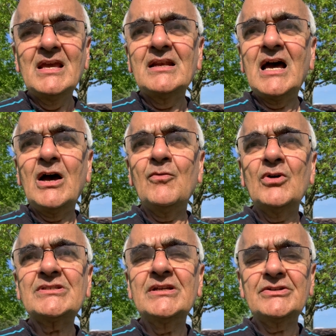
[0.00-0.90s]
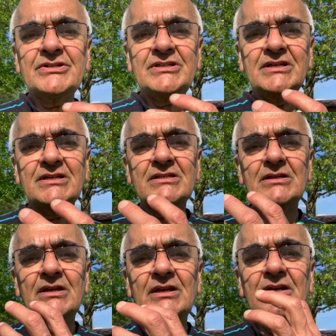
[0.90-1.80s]
Now, what's interesting is
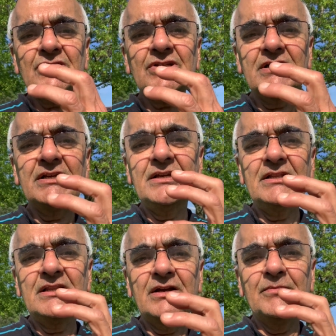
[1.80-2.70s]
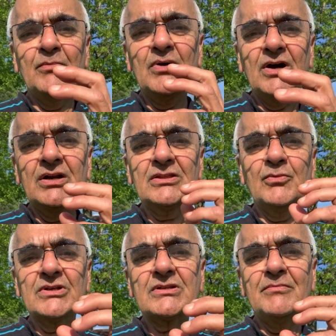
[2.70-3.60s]
initially the earth
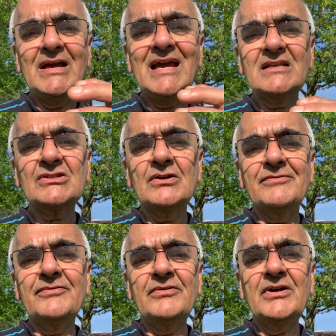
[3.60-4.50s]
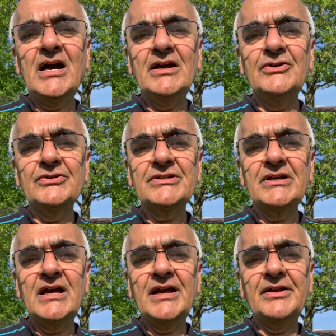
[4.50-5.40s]
was a mass of hydrogen
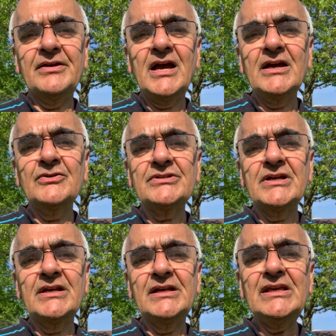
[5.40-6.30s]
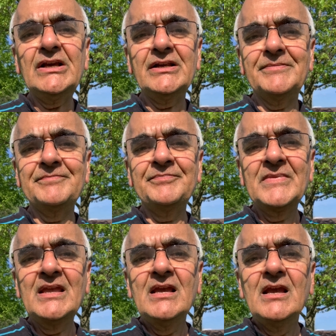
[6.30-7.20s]
and helium.
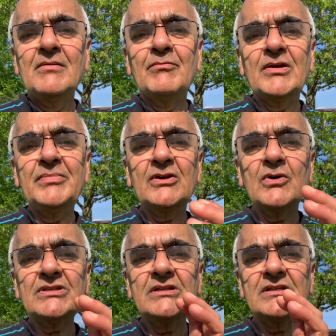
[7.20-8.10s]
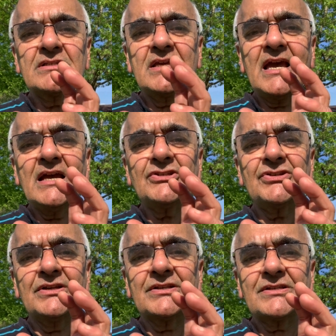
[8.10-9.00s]
But because it is
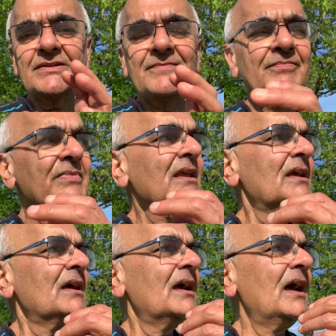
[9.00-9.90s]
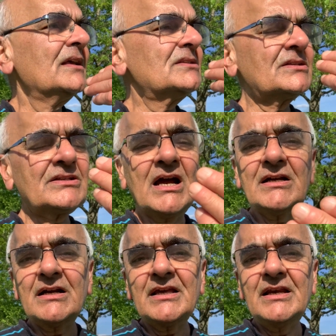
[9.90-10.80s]
gaseous, as it
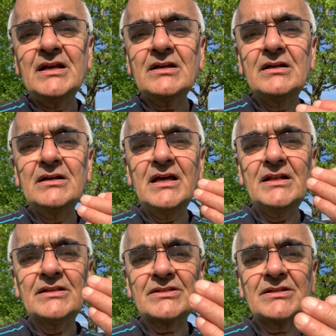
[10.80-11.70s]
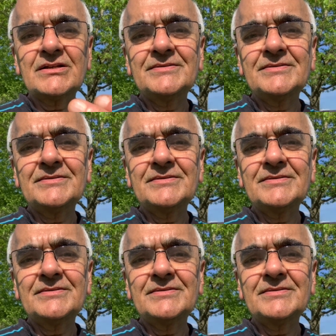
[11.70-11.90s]
started getting condensed,